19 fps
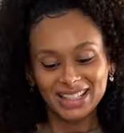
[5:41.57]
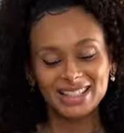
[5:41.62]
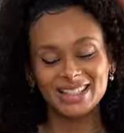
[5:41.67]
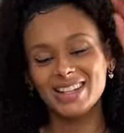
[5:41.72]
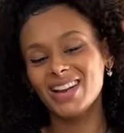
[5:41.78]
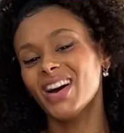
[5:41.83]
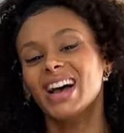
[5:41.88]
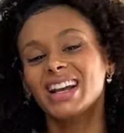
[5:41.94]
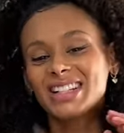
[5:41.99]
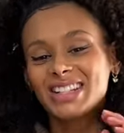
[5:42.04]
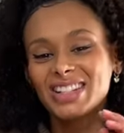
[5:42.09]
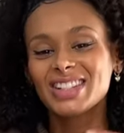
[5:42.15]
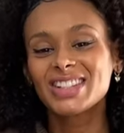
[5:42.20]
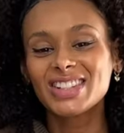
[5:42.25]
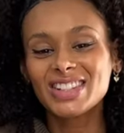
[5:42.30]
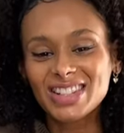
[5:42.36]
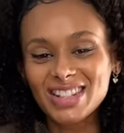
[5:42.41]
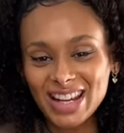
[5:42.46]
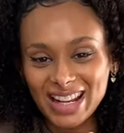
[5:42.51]
So I
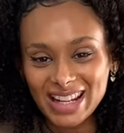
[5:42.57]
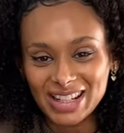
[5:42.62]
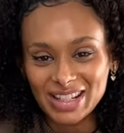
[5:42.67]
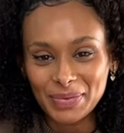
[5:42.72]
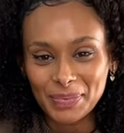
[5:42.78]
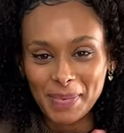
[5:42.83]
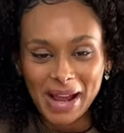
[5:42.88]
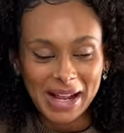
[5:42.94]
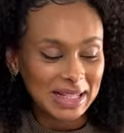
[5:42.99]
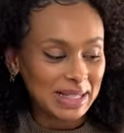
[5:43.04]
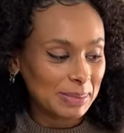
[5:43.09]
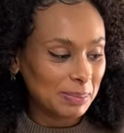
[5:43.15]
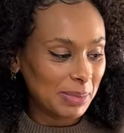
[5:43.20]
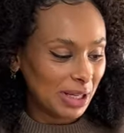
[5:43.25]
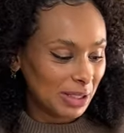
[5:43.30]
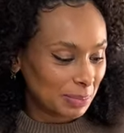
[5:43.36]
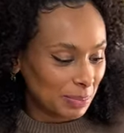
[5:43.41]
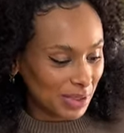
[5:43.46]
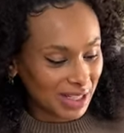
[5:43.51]
just changed my
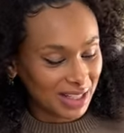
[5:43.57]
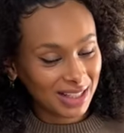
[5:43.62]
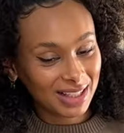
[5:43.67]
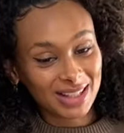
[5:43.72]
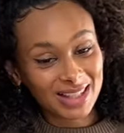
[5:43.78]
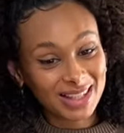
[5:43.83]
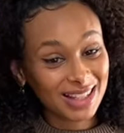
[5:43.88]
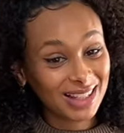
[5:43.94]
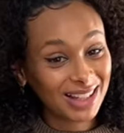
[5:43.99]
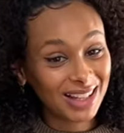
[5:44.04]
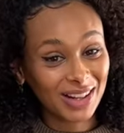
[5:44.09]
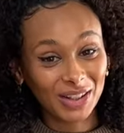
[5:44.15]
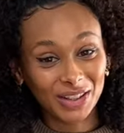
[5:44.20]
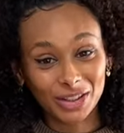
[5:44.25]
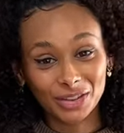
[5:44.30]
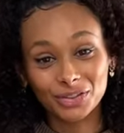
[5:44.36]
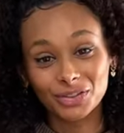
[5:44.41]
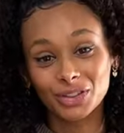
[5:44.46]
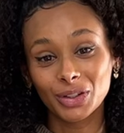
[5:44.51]
spot because sitting on
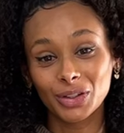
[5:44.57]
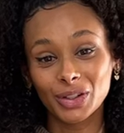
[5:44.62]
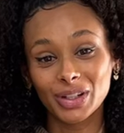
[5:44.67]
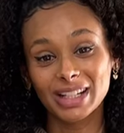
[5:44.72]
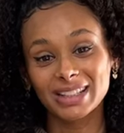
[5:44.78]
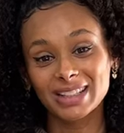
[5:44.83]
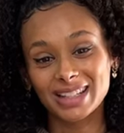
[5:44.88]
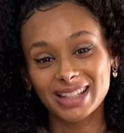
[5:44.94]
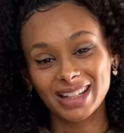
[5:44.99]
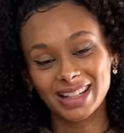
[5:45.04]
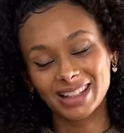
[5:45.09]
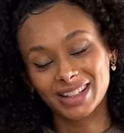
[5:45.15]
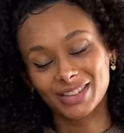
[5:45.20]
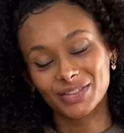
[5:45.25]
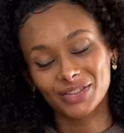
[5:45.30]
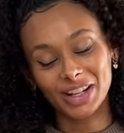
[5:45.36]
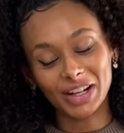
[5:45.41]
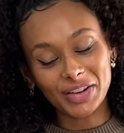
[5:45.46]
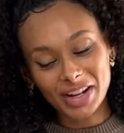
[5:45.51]
the floor, it's getting
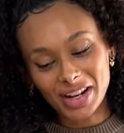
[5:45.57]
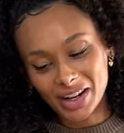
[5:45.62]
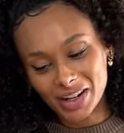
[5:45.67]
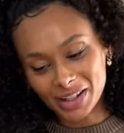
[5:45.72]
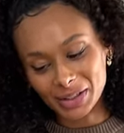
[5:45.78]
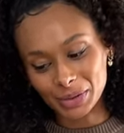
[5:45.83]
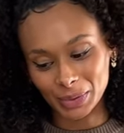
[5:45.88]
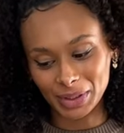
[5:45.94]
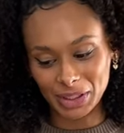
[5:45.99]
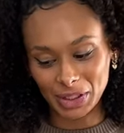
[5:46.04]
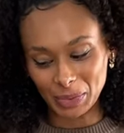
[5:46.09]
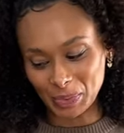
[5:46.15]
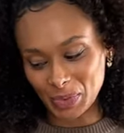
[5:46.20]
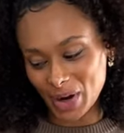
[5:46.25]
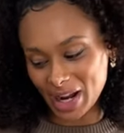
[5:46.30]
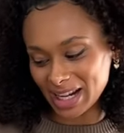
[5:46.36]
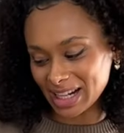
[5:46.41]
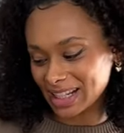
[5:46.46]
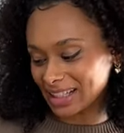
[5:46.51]
very hard when you're
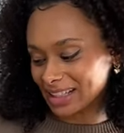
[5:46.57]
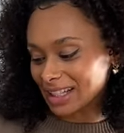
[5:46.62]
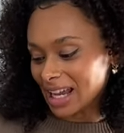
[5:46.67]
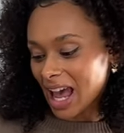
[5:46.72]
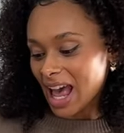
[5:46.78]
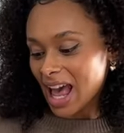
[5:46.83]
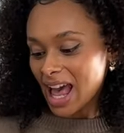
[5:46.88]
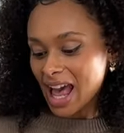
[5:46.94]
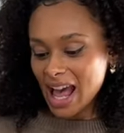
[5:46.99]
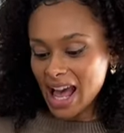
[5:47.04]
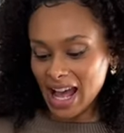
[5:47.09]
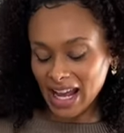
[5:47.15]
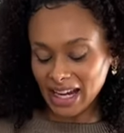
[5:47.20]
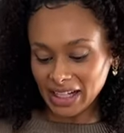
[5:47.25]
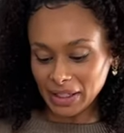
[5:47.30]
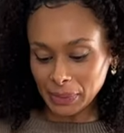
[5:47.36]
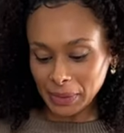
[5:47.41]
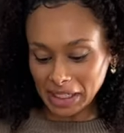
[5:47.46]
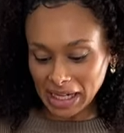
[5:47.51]
pregnant.
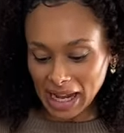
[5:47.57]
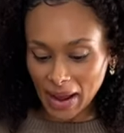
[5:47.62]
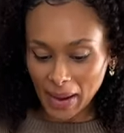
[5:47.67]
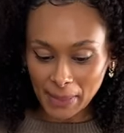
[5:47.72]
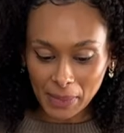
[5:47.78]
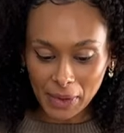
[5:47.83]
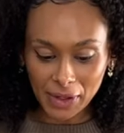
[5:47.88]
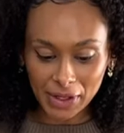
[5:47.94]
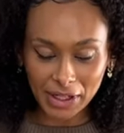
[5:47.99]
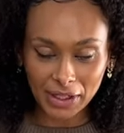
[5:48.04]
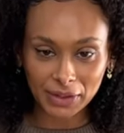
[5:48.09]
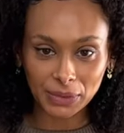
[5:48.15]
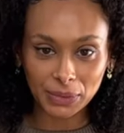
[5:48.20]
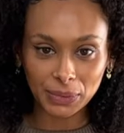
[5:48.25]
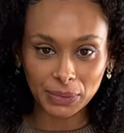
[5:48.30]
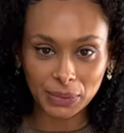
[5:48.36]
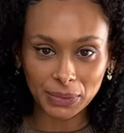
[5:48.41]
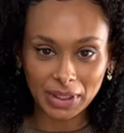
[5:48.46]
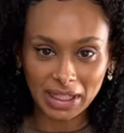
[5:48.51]
Anyway, now I'm gonna
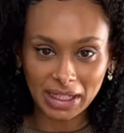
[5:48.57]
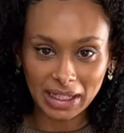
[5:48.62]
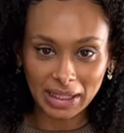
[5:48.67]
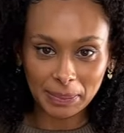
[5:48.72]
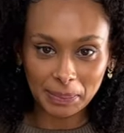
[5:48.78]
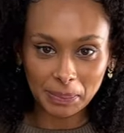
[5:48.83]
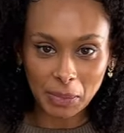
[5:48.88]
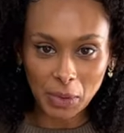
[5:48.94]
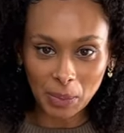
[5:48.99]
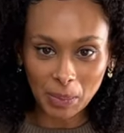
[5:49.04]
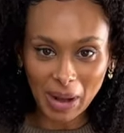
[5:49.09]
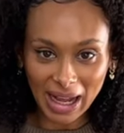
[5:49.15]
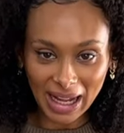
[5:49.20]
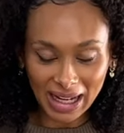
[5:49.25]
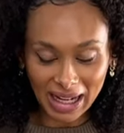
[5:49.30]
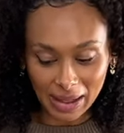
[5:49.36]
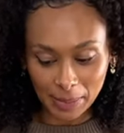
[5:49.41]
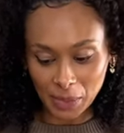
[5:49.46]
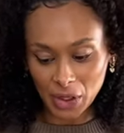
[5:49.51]
do the mobile.
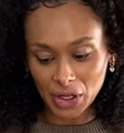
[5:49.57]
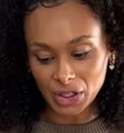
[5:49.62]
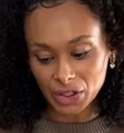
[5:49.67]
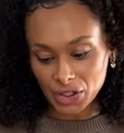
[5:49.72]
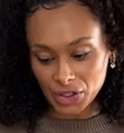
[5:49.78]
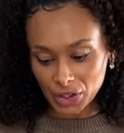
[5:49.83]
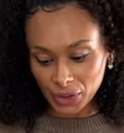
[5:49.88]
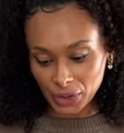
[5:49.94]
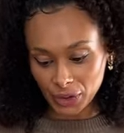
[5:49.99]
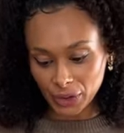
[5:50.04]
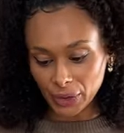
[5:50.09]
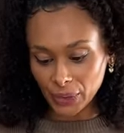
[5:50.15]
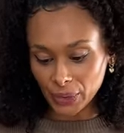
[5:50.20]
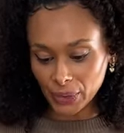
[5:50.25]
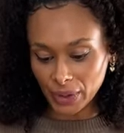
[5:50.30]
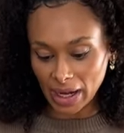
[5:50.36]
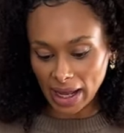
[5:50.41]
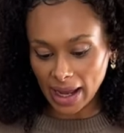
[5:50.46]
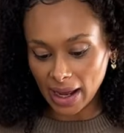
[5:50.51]
I'm gonna show
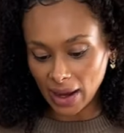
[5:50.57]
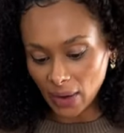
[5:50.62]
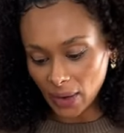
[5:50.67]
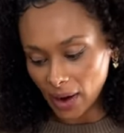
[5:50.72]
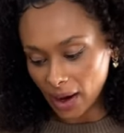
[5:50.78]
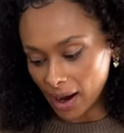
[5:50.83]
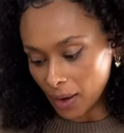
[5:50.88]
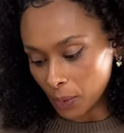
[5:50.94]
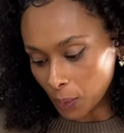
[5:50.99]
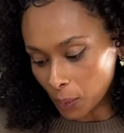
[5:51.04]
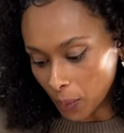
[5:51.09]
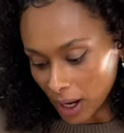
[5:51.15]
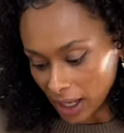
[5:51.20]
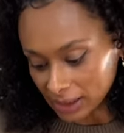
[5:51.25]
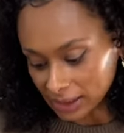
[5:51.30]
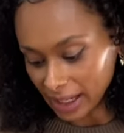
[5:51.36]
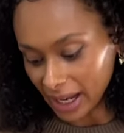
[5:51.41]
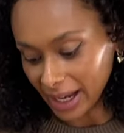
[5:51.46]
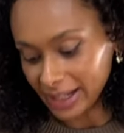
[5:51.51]
you now
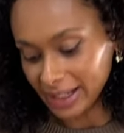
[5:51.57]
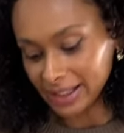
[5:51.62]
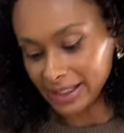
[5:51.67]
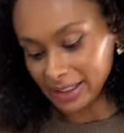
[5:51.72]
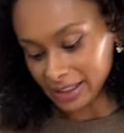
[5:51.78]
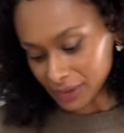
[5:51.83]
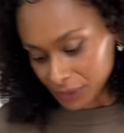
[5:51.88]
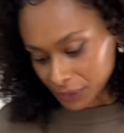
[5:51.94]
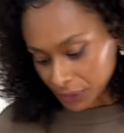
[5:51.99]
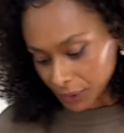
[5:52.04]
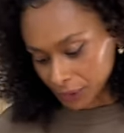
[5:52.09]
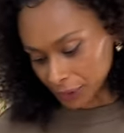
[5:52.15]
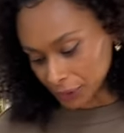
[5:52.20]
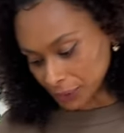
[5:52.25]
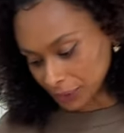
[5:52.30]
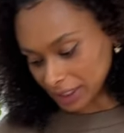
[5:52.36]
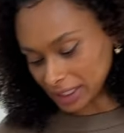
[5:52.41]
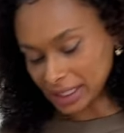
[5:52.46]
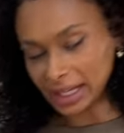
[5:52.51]
what I need for doing